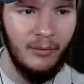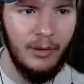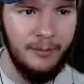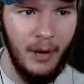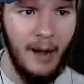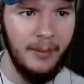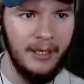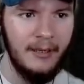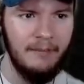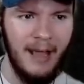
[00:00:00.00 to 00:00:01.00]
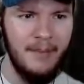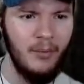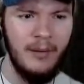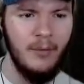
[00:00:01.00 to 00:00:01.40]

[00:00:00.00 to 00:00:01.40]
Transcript: We probably, maybe we